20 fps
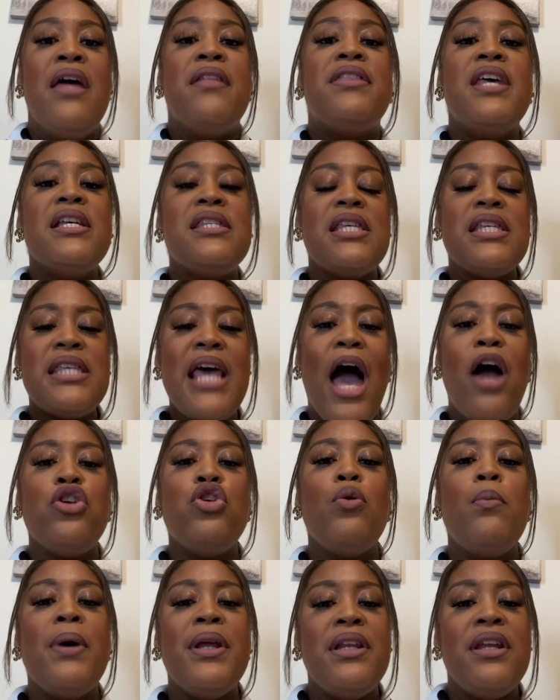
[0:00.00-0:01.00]
This is how
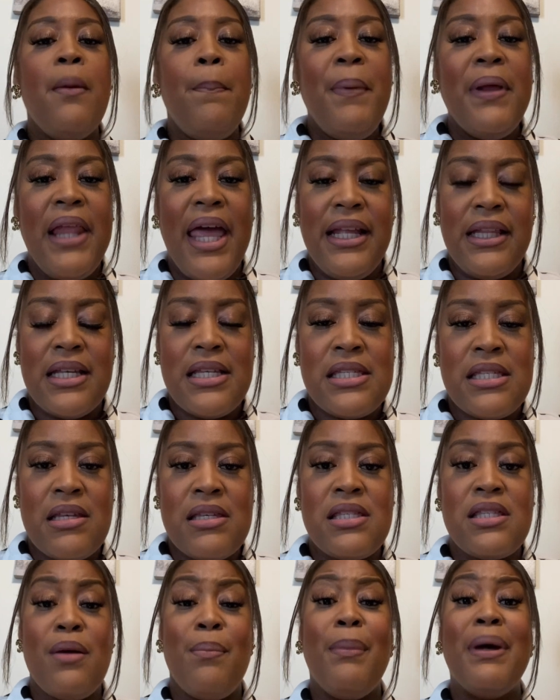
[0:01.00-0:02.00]
you manipulate the
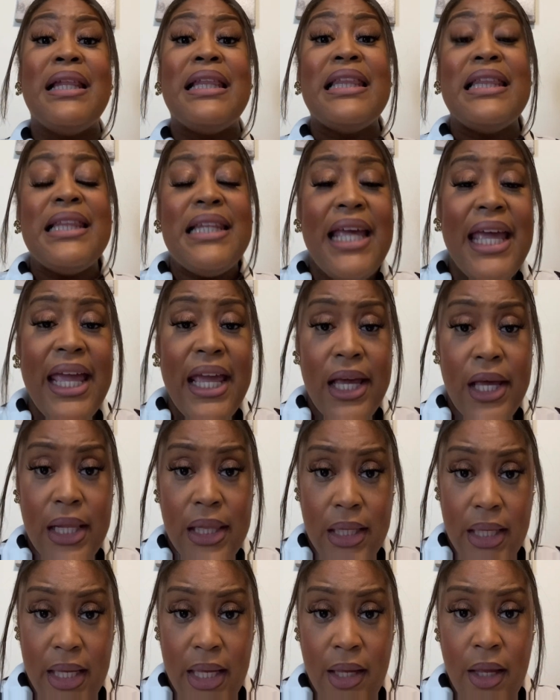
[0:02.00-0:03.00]
system
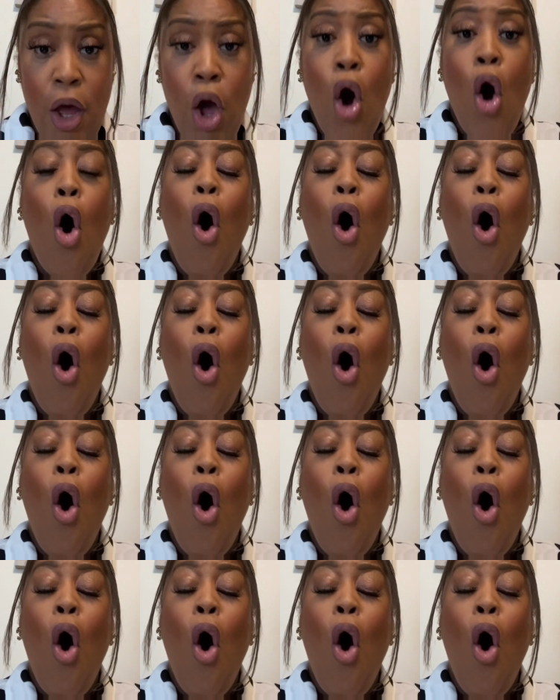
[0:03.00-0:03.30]
legally